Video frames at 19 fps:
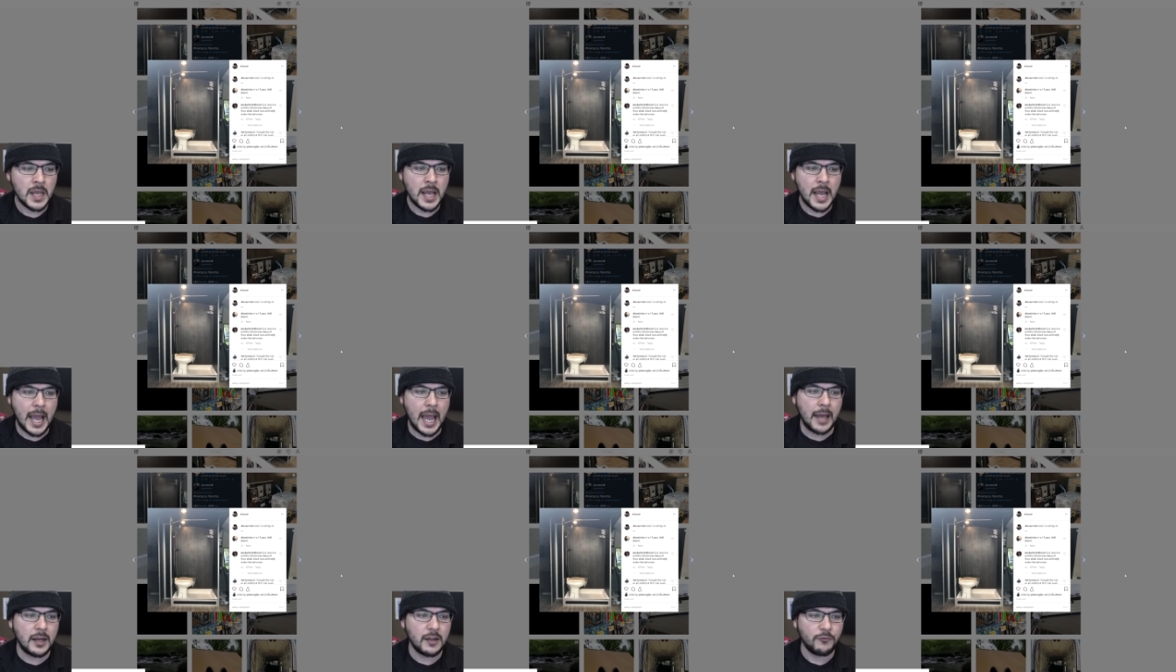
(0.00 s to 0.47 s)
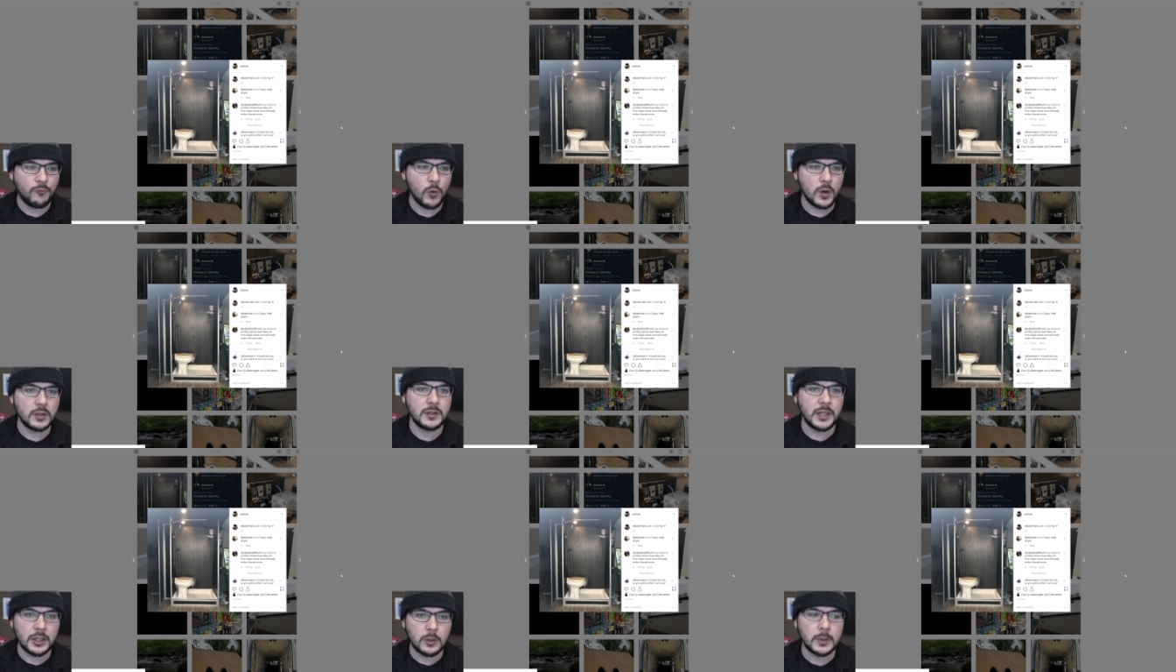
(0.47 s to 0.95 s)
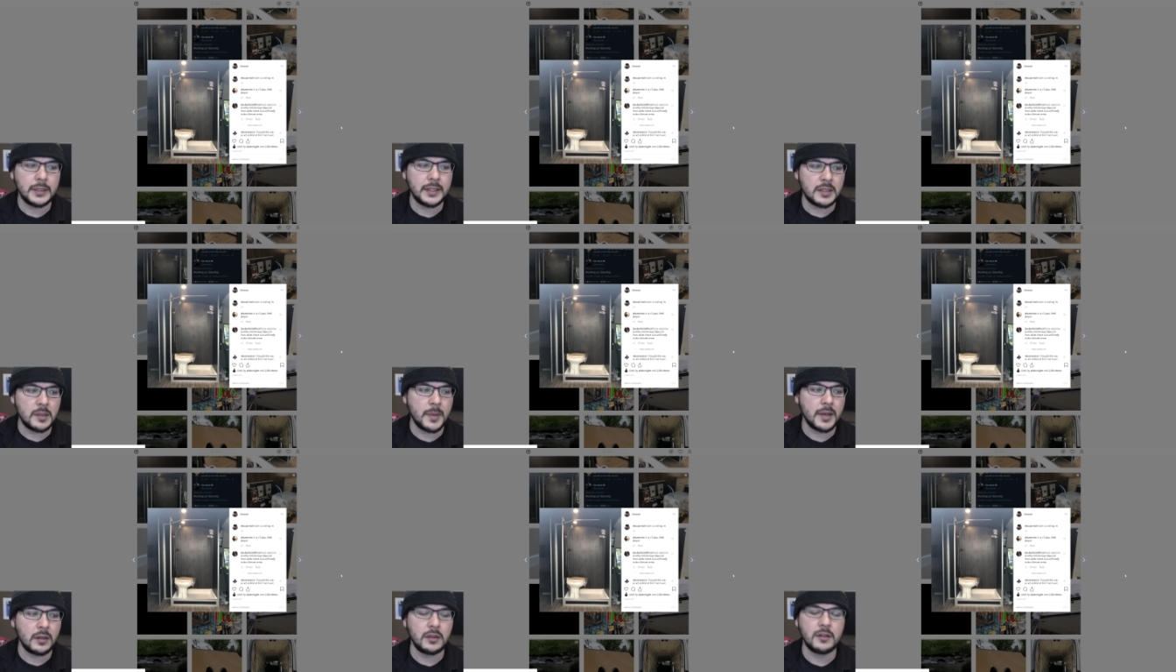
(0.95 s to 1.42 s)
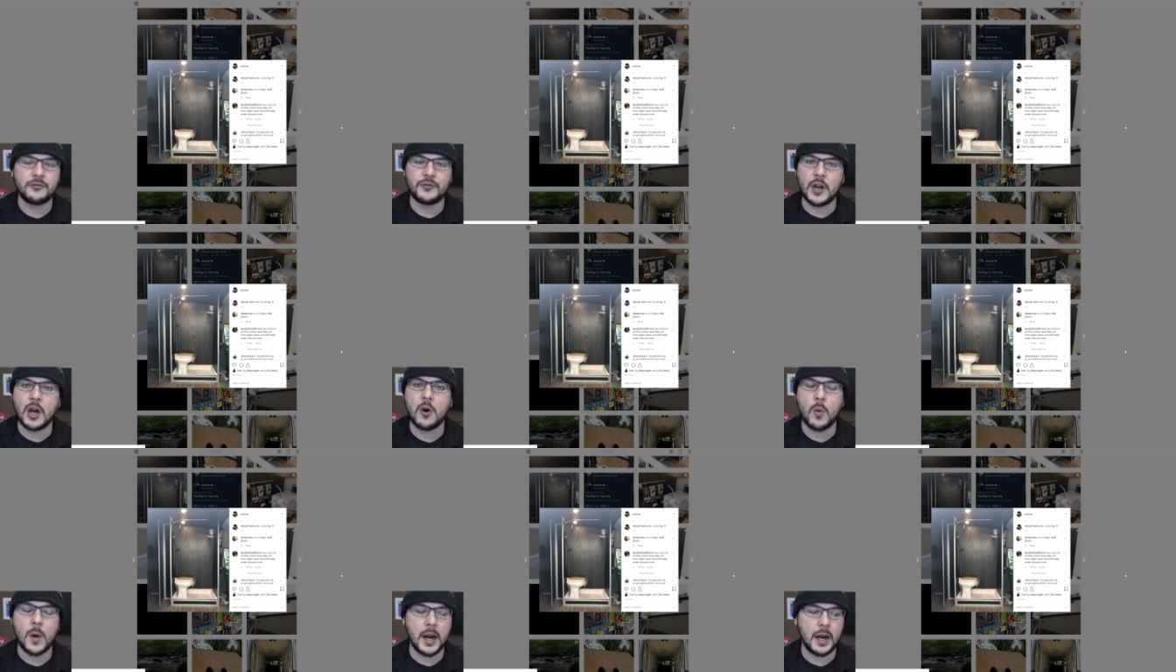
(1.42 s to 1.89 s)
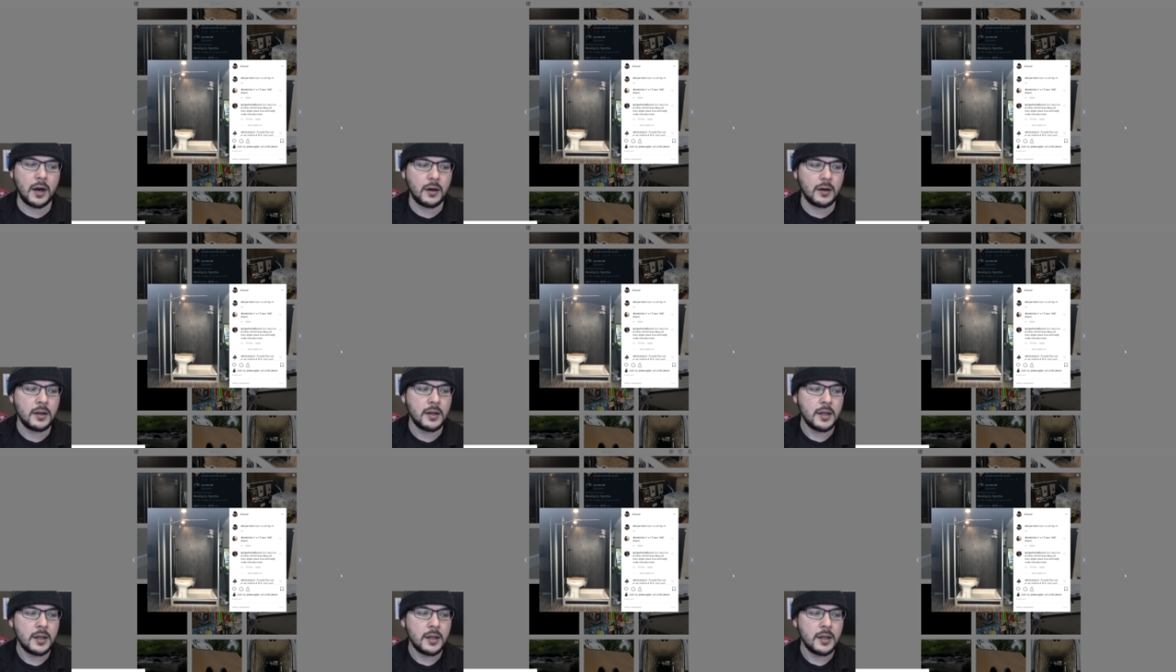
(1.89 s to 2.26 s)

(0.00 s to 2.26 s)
And if we're literally in the middle of nowhere,